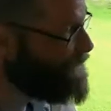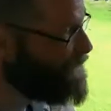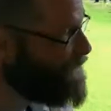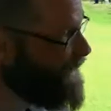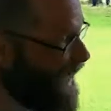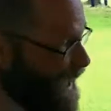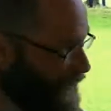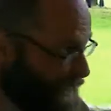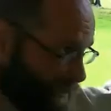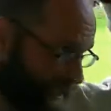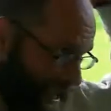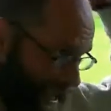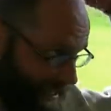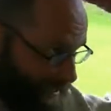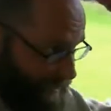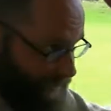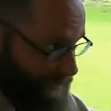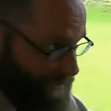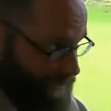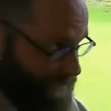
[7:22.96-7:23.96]
to
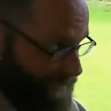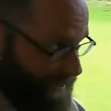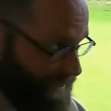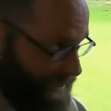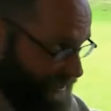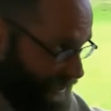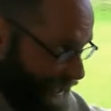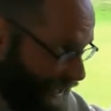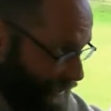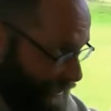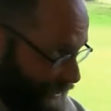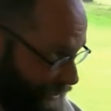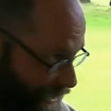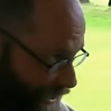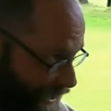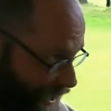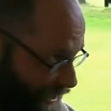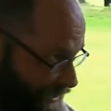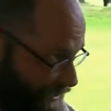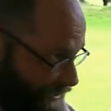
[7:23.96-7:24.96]
counteract it with a second
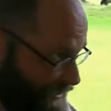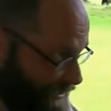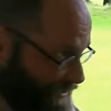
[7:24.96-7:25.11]
thought